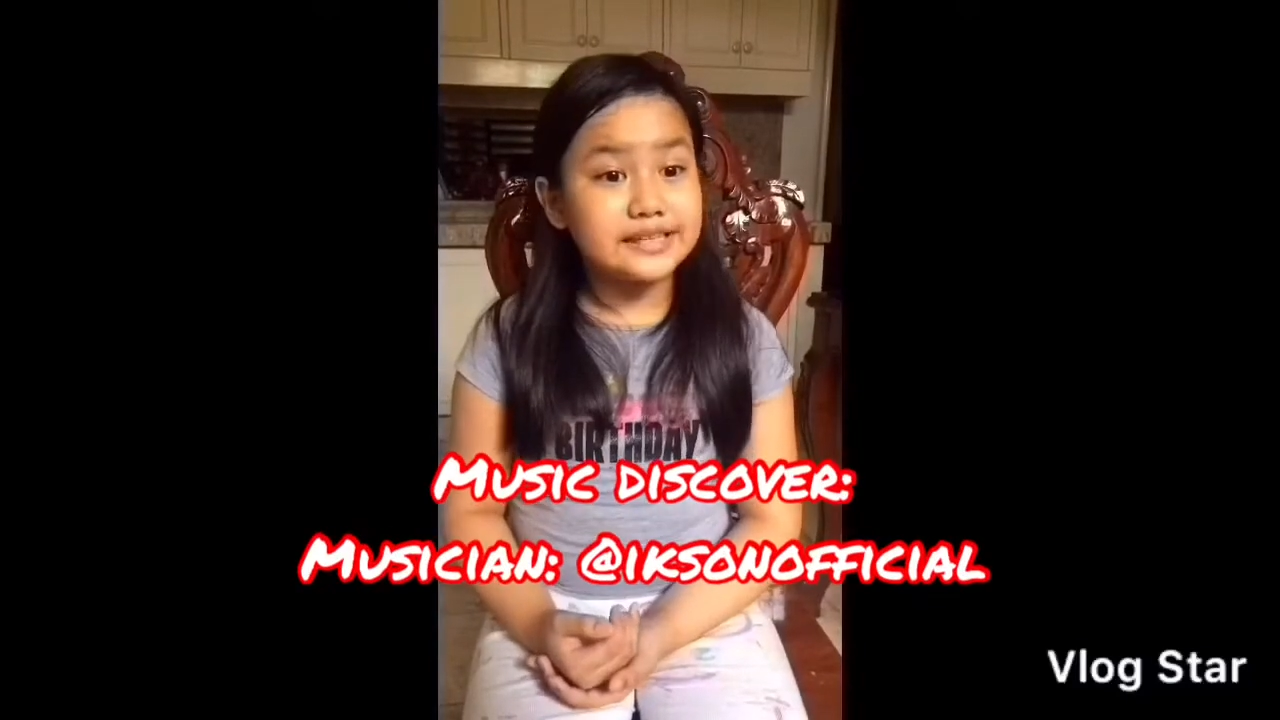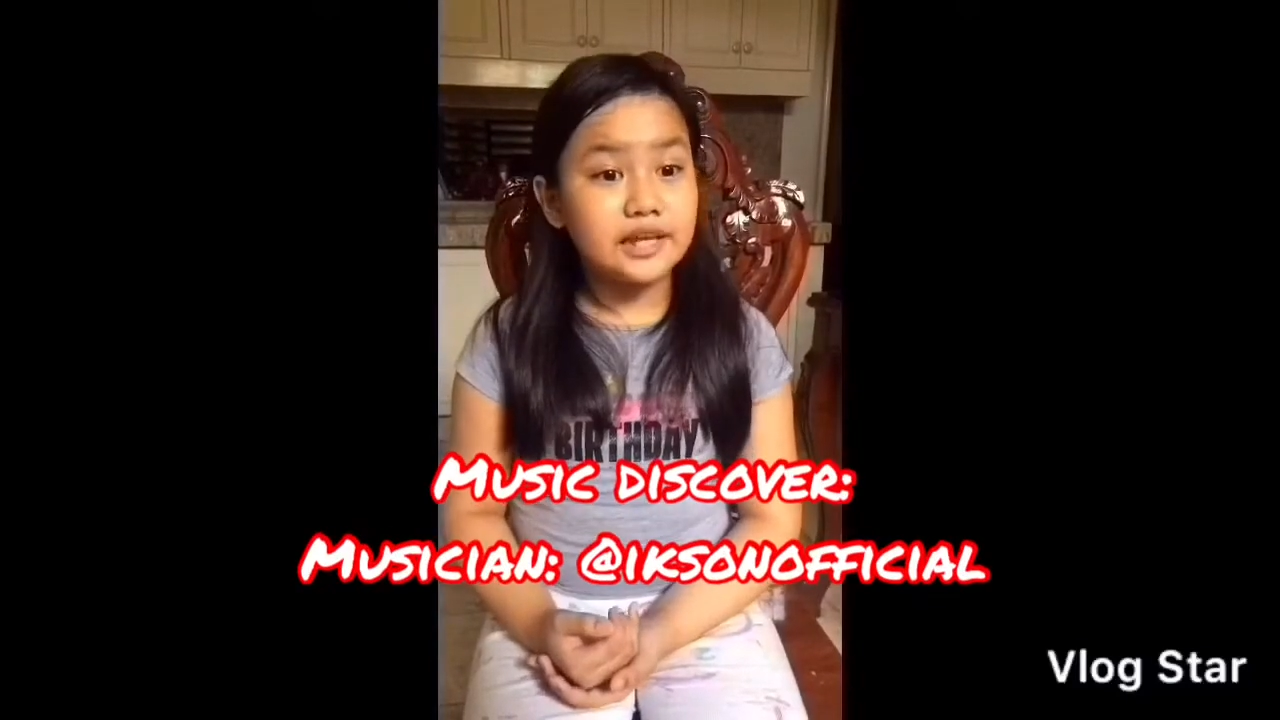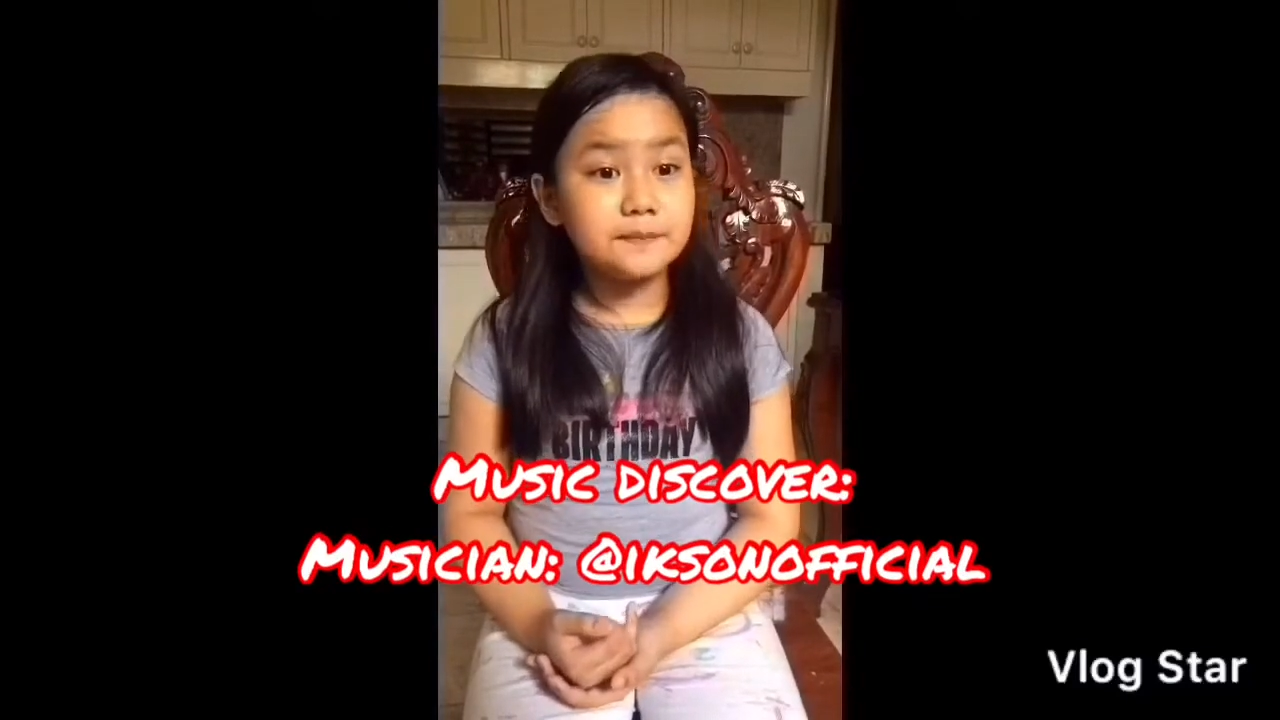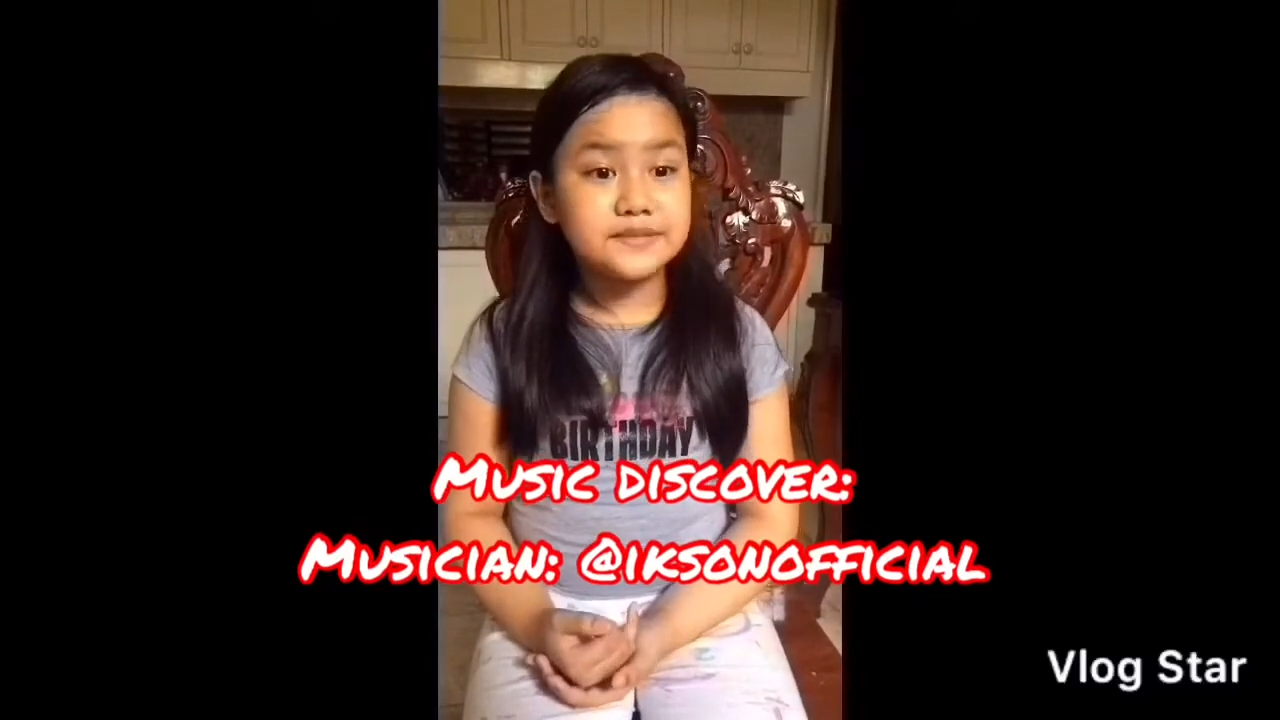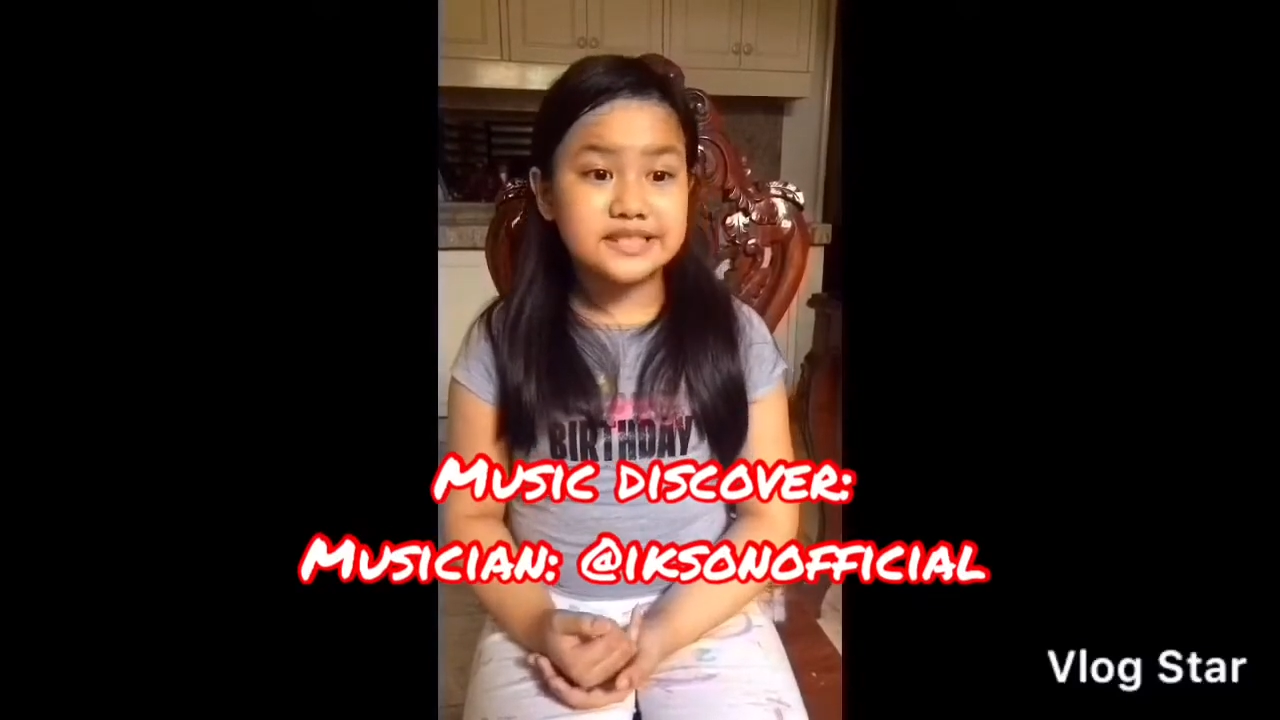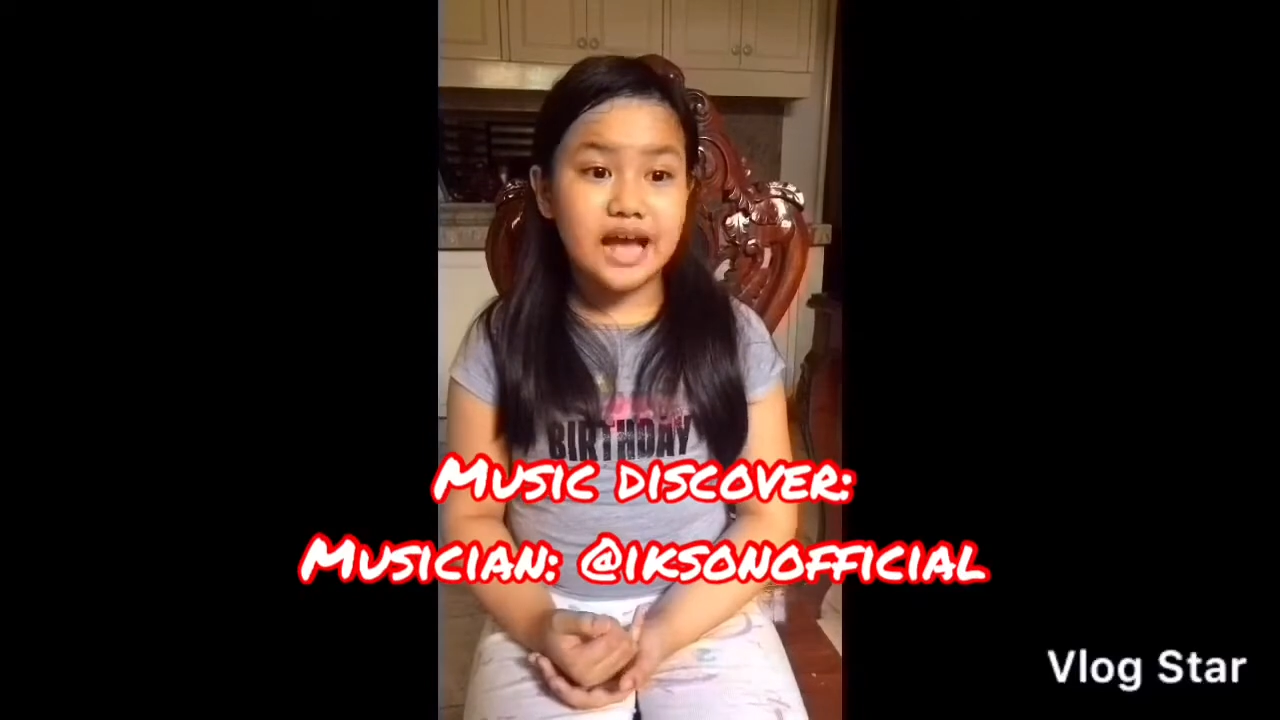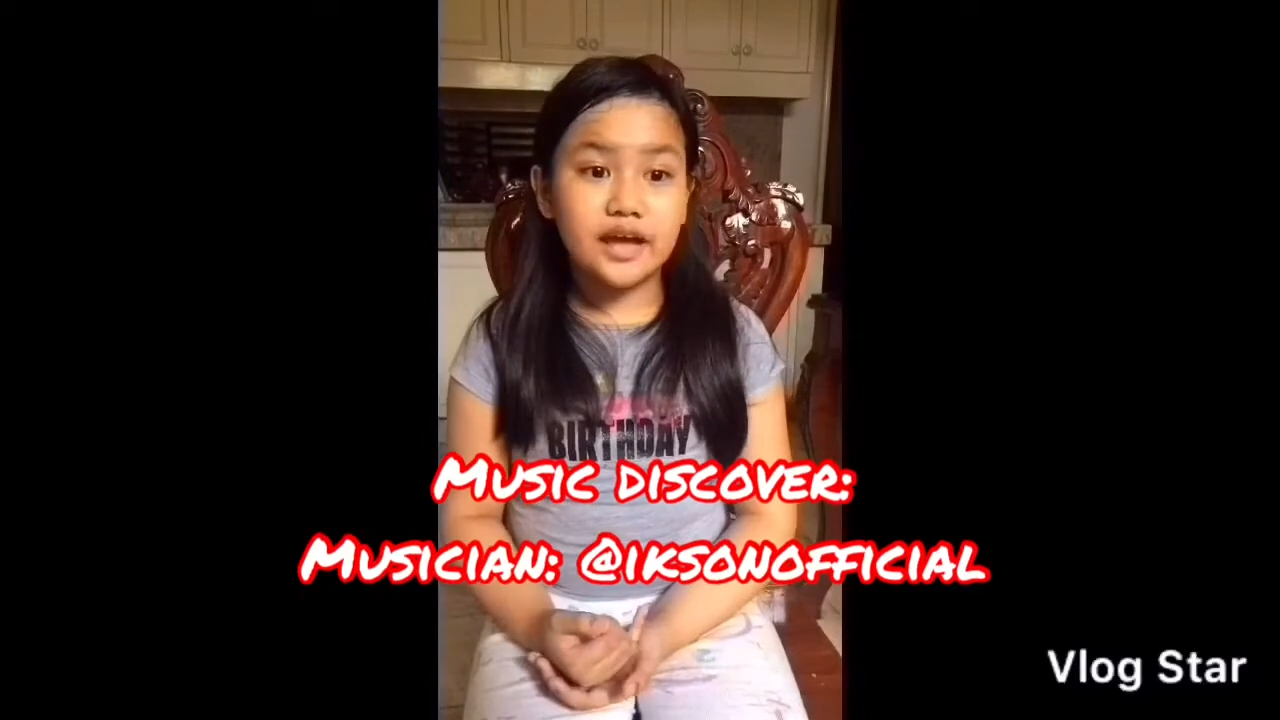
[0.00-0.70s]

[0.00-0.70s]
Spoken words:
tips